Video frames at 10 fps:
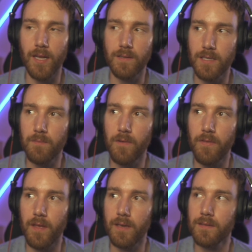scheme of
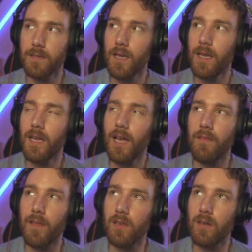things.
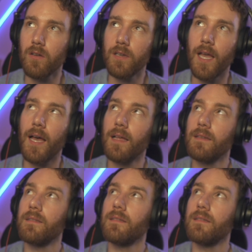And then you look at